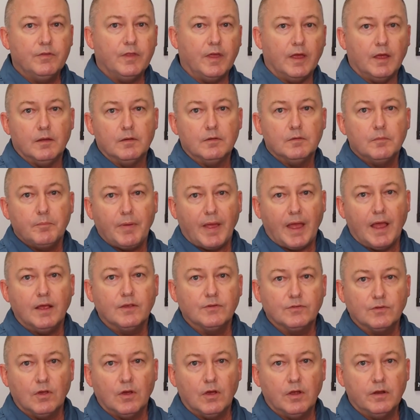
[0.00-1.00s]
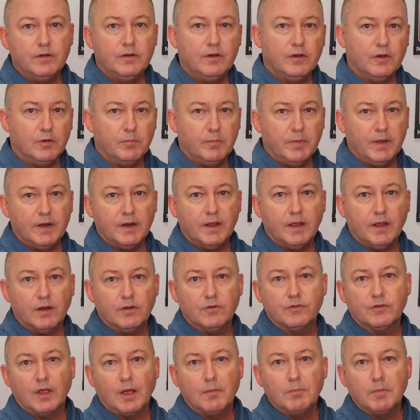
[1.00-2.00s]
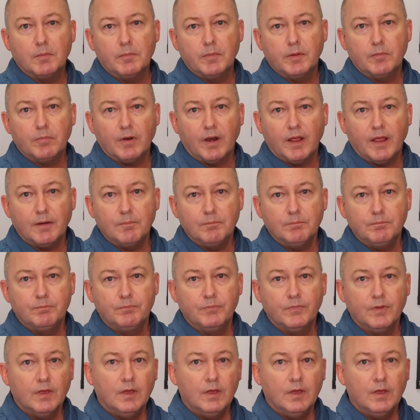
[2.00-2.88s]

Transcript: that pass on to your Medicare supplement plan?